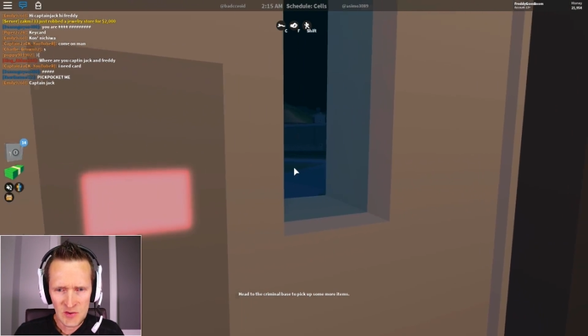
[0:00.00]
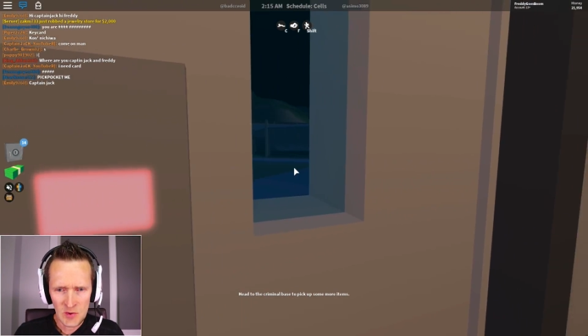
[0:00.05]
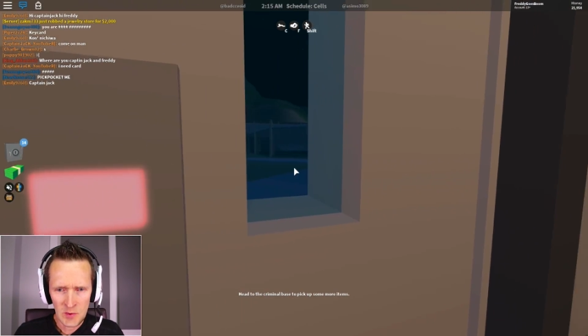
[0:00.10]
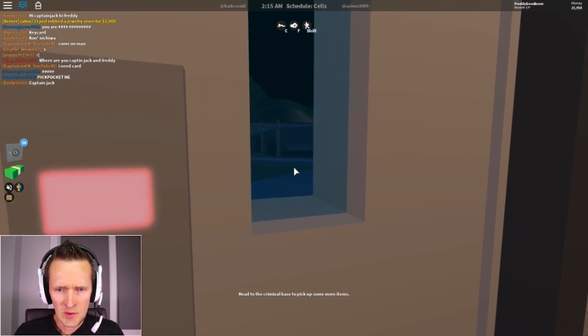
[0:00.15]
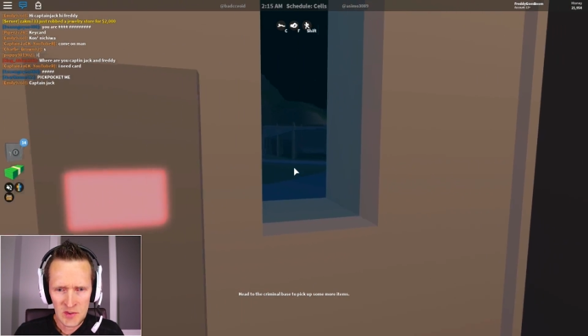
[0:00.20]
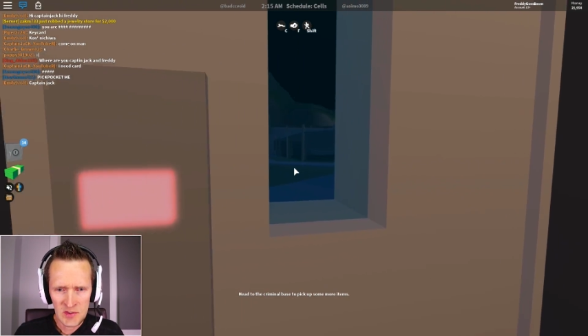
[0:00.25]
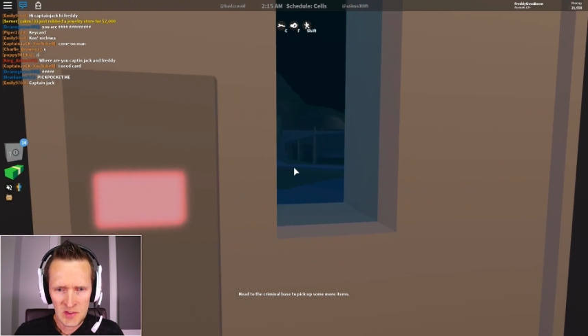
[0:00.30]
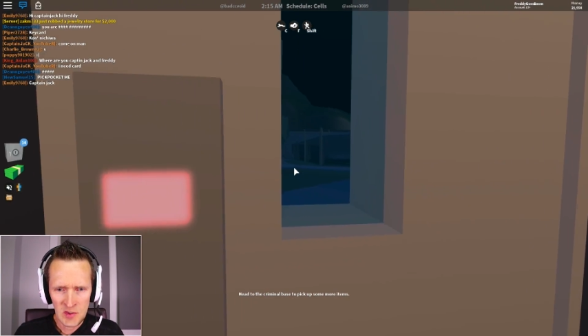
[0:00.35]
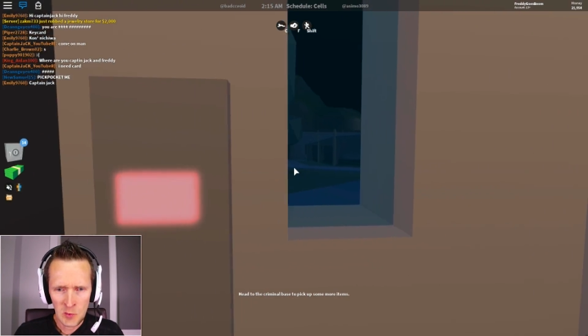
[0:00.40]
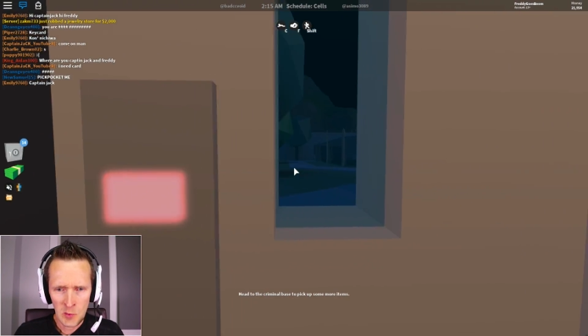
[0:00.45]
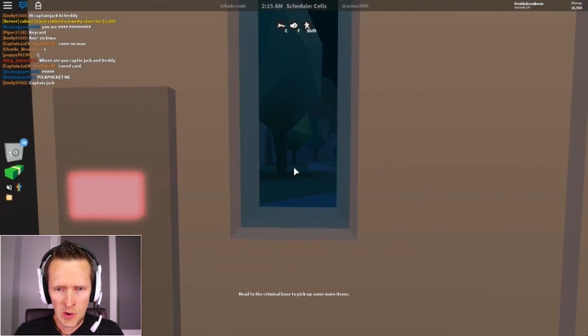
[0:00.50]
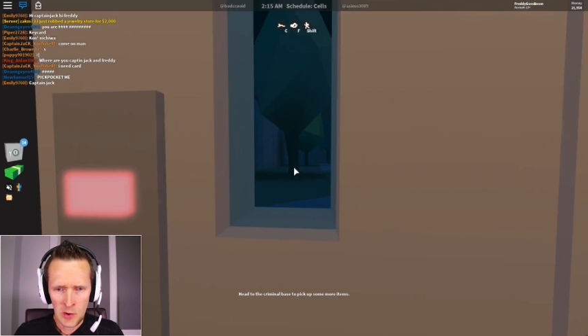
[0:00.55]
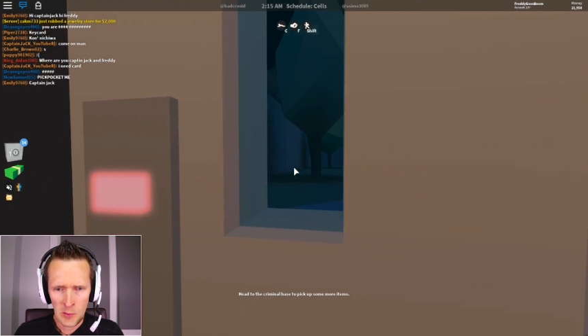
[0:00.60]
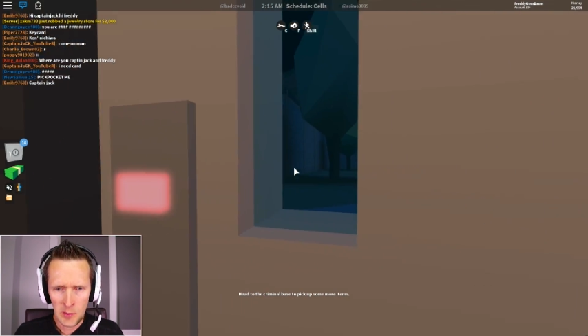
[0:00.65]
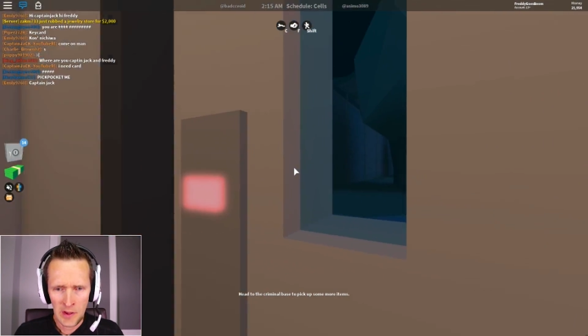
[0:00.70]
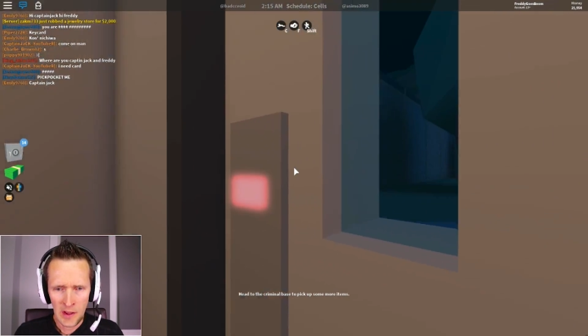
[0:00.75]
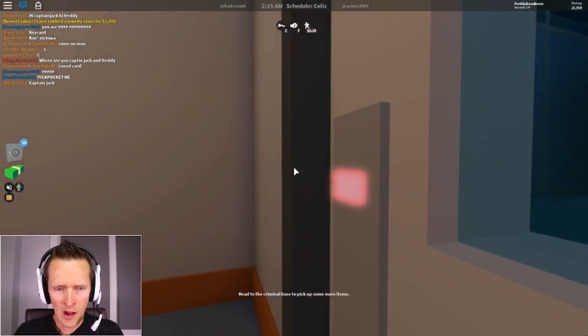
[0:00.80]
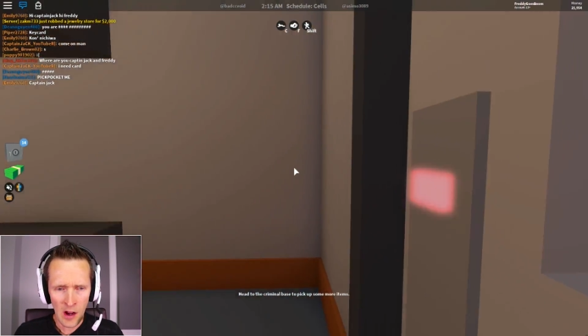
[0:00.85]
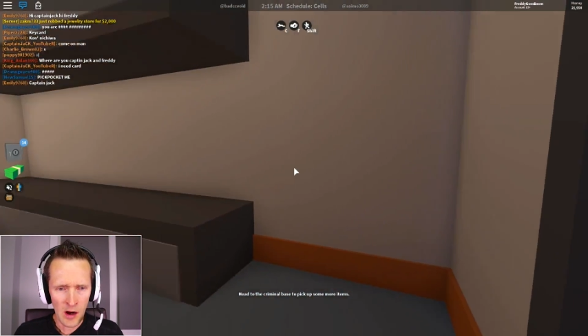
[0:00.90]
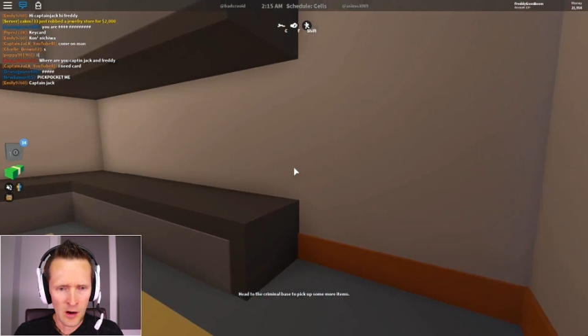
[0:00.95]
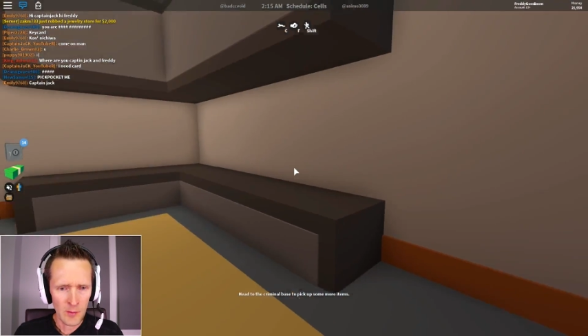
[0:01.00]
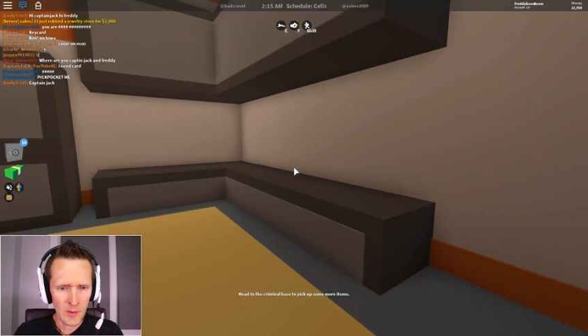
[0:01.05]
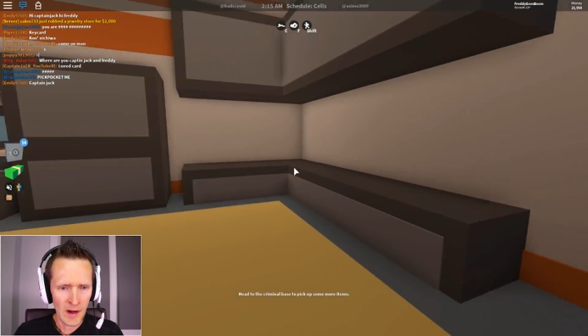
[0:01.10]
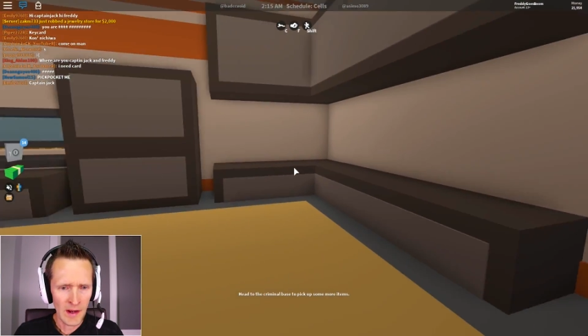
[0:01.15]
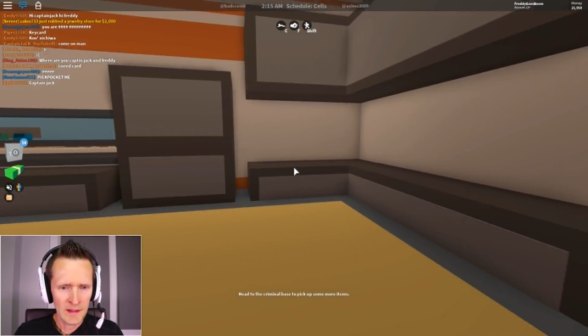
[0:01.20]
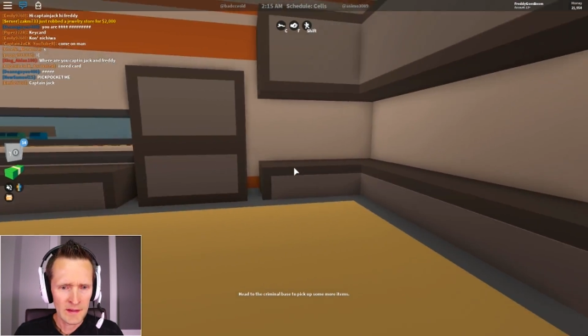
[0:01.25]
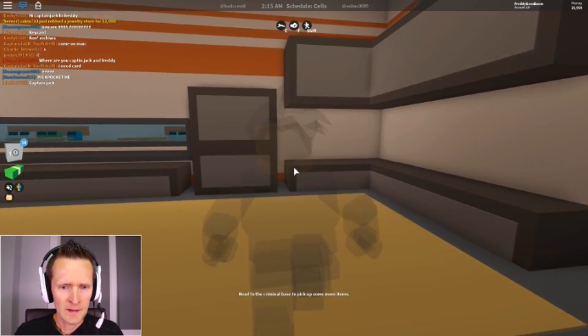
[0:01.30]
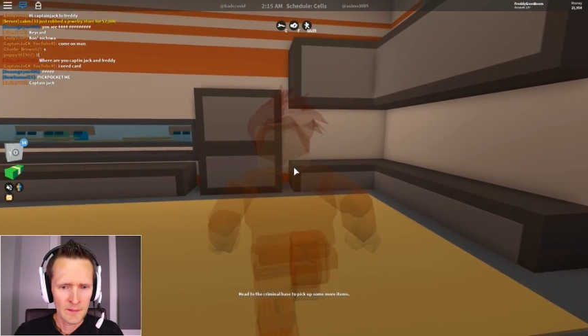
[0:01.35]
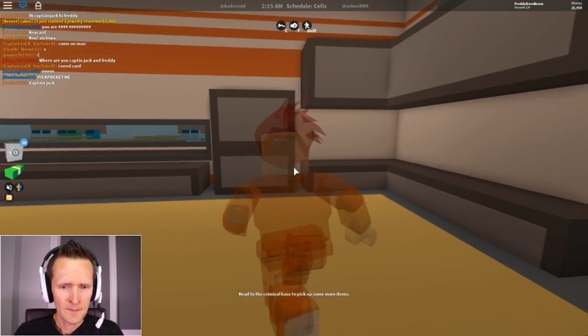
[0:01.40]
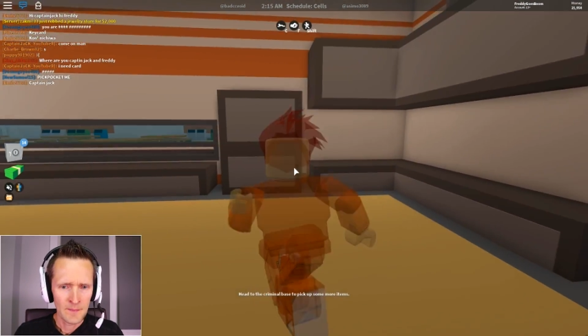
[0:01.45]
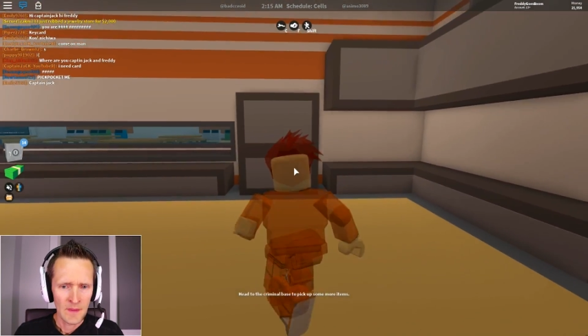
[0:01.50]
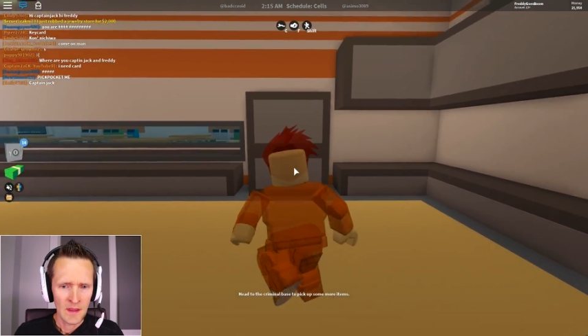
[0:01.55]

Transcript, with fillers: so you see where we are, right?